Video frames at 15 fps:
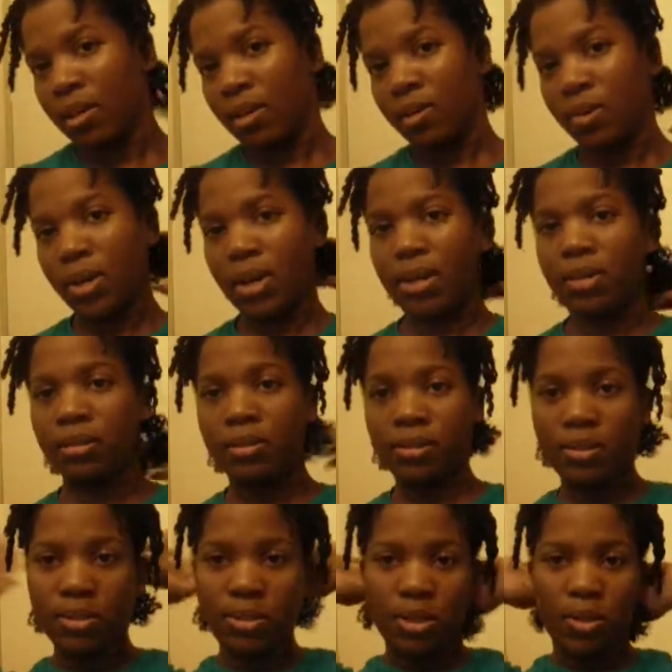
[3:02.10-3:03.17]
Okay,
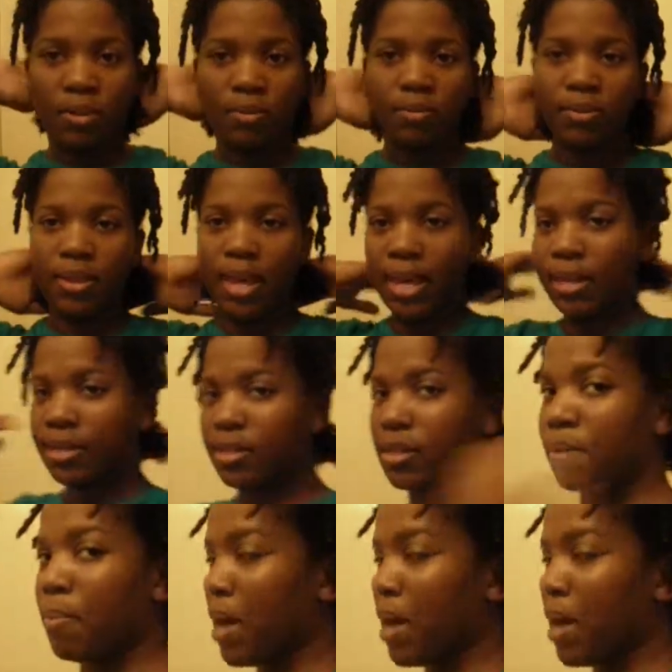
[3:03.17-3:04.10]
so that is the